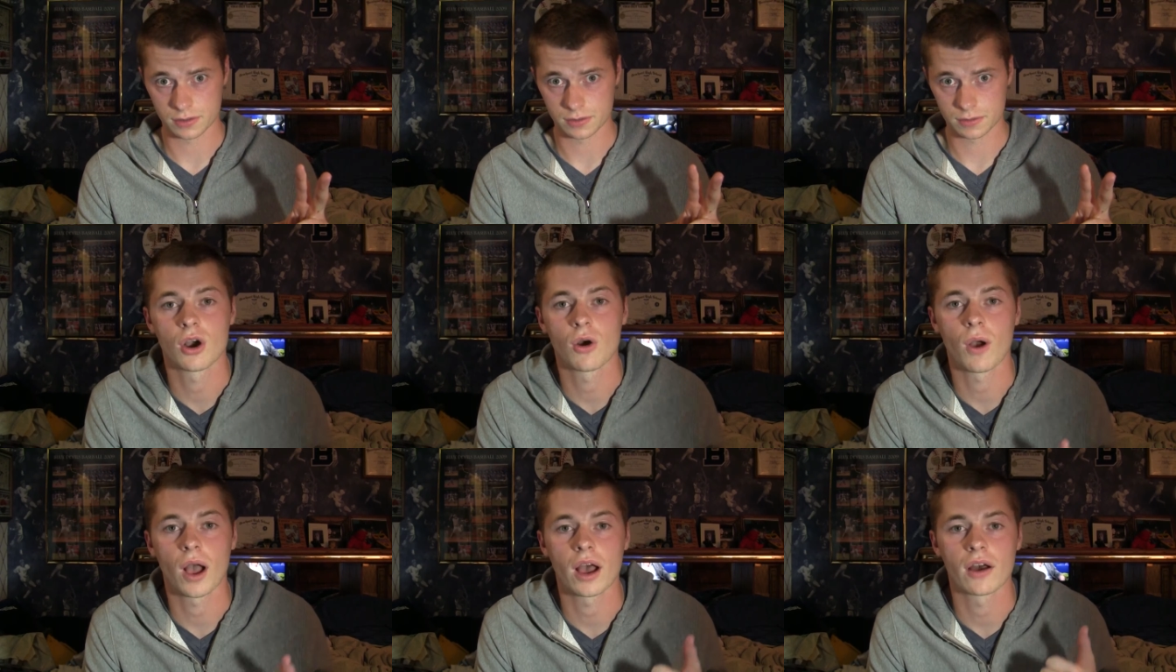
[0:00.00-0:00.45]
To
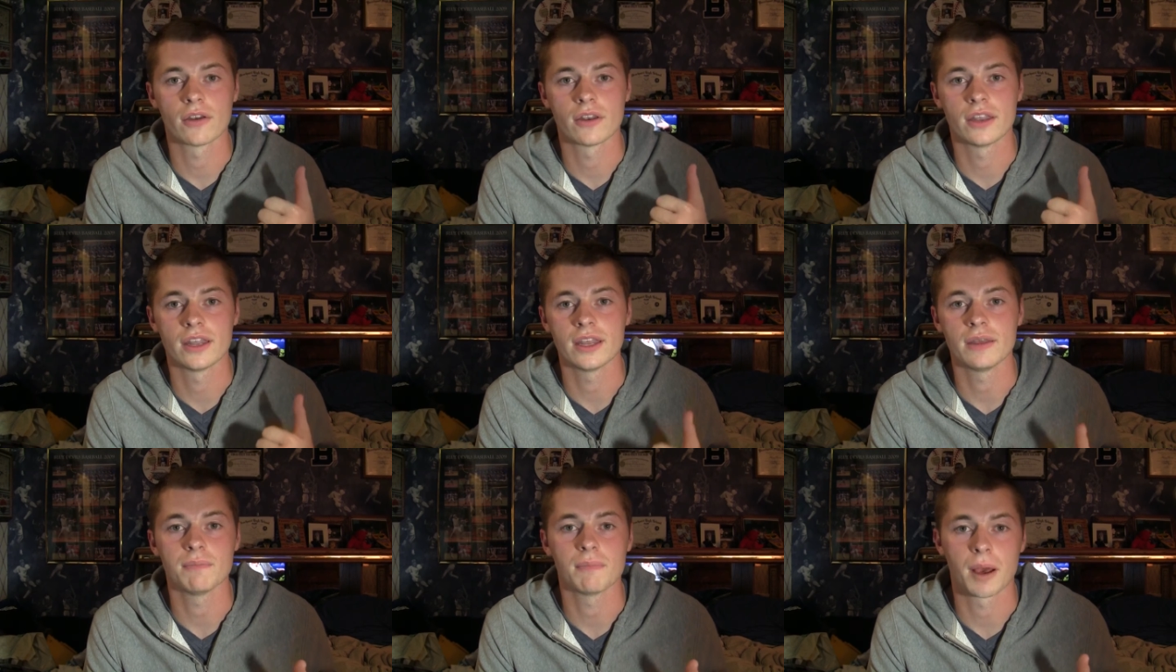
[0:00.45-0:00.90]
show
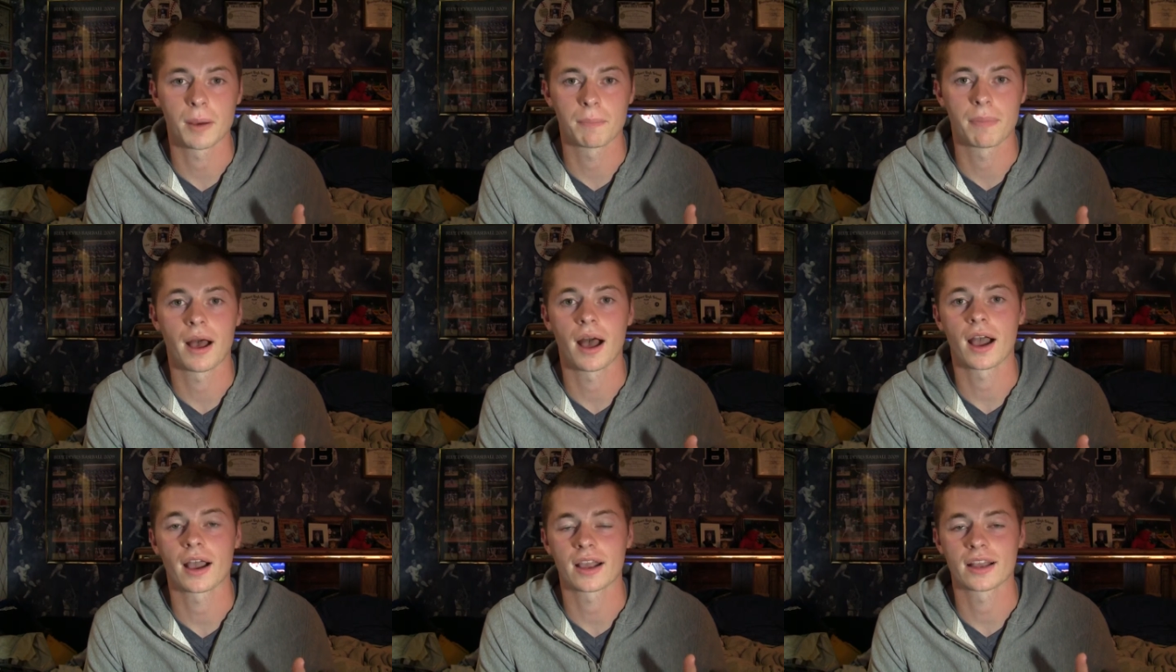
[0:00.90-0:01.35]
how deep
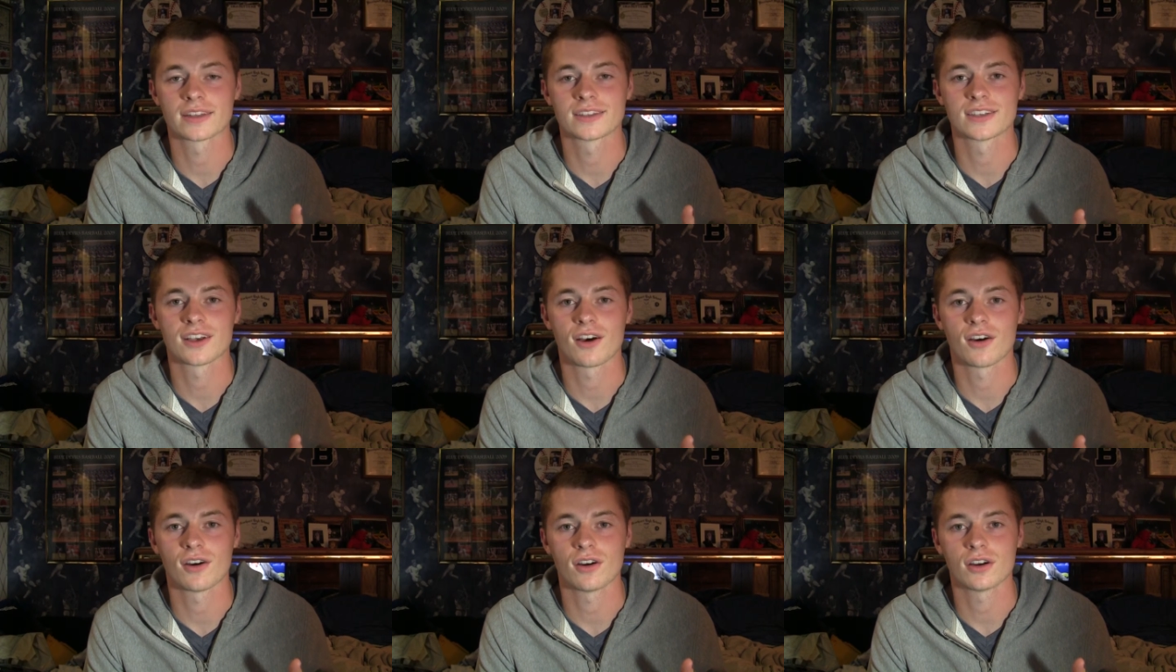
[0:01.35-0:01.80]
my
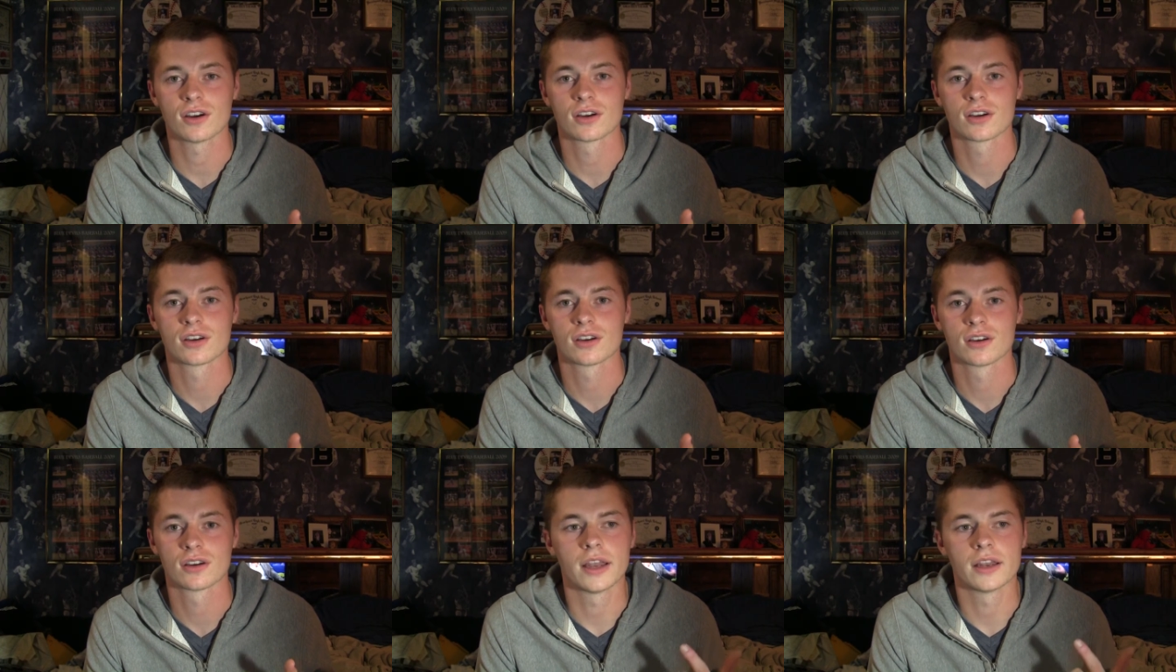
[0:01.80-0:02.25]
pockets
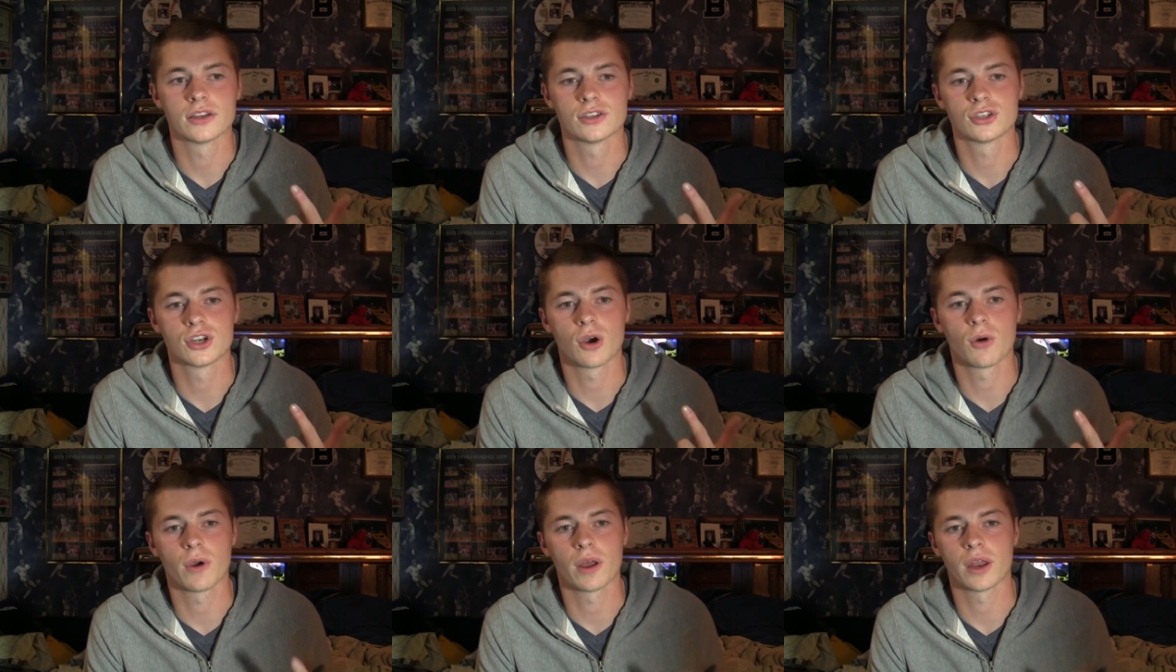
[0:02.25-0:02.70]
are, and
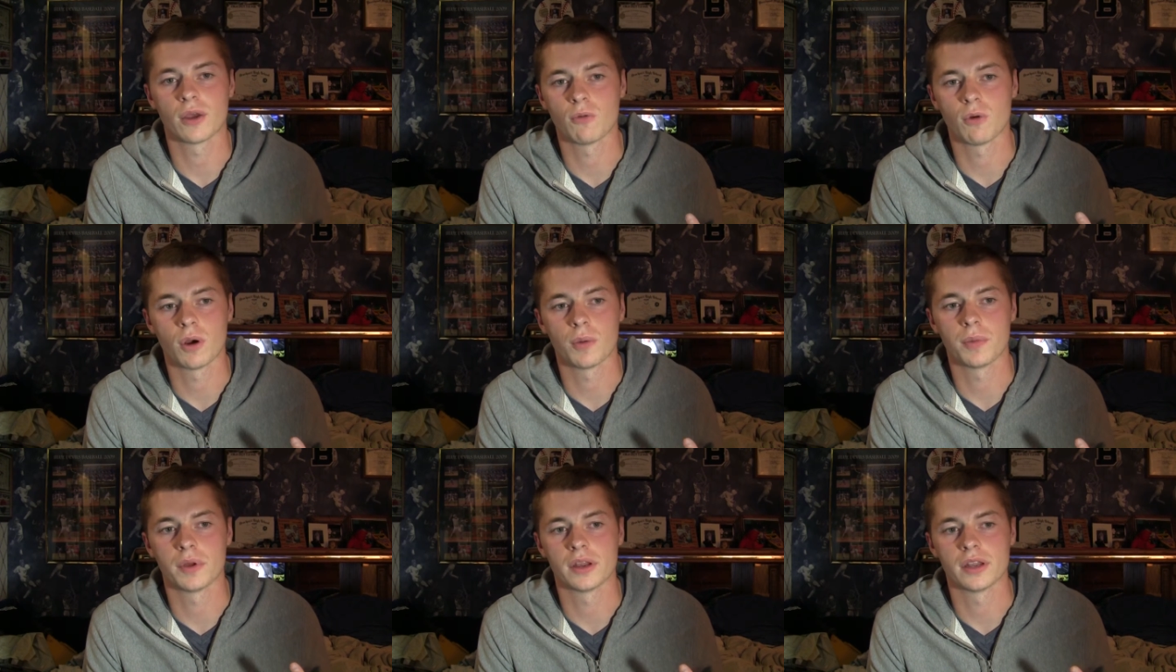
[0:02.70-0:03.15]
to show
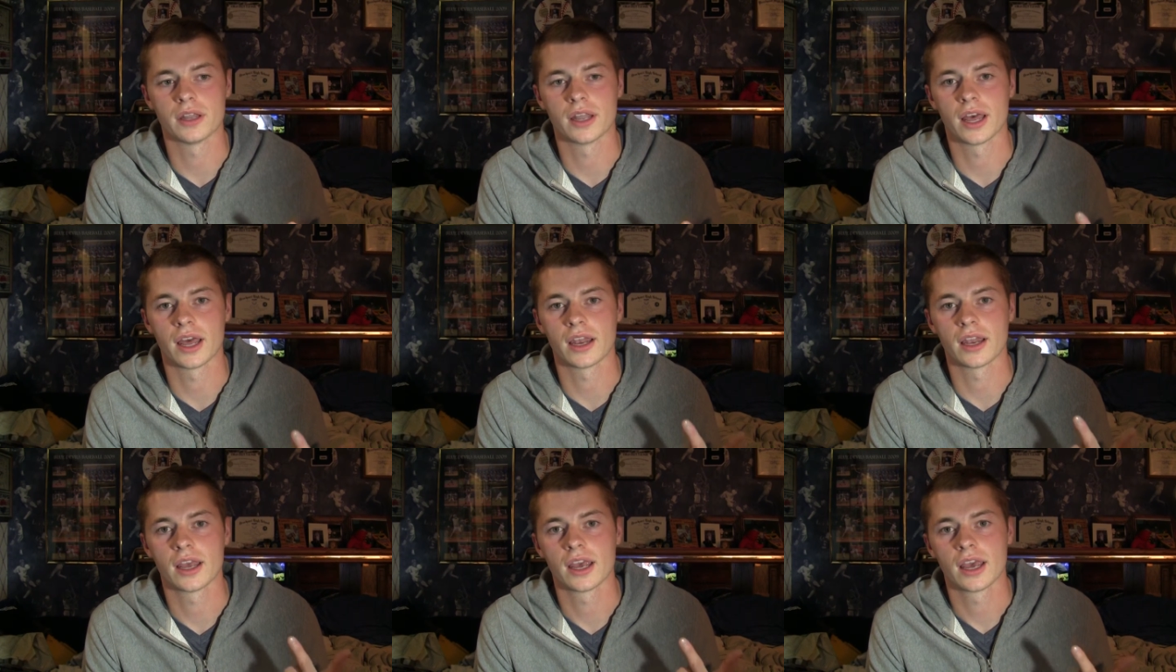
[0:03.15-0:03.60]
any
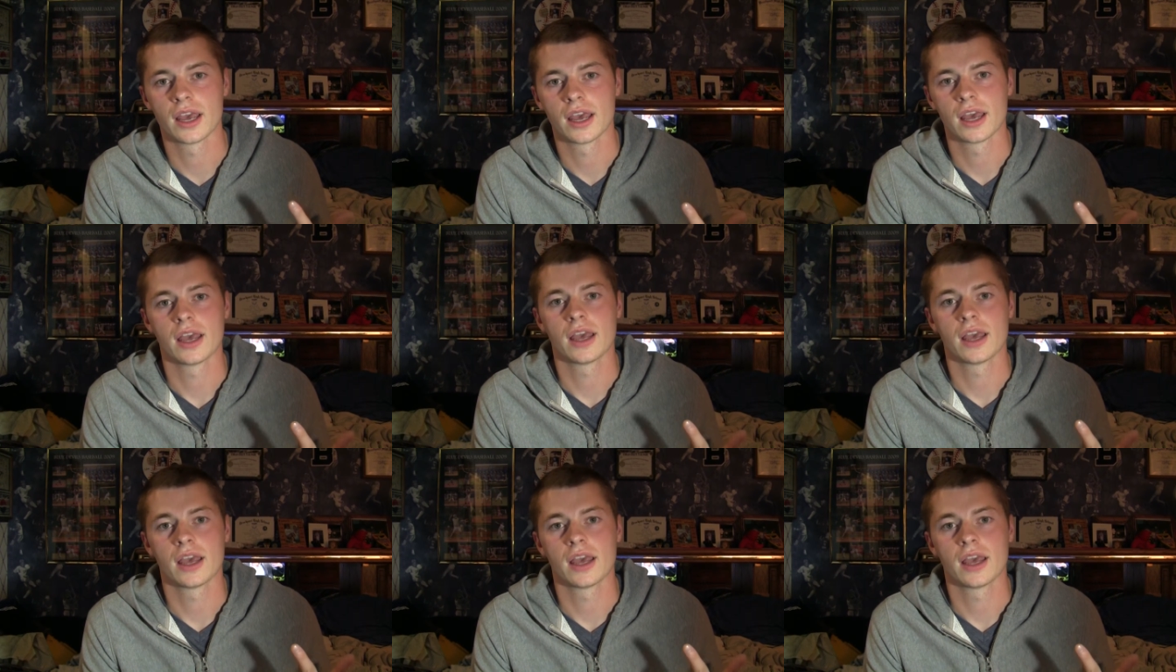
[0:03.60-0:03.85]
woman that